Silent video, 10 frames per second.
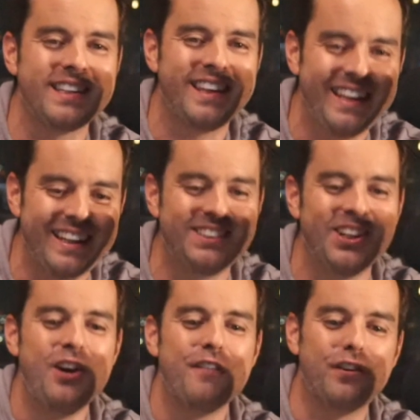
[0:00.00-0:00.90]
kids
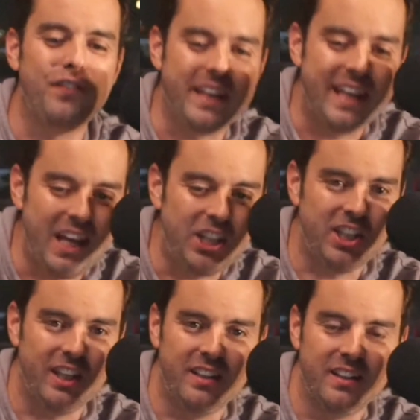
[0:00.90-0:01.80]
for
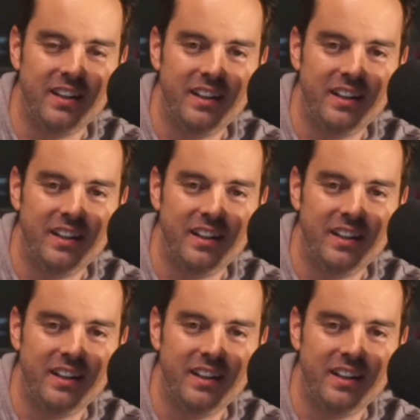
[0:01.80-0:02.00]
vacation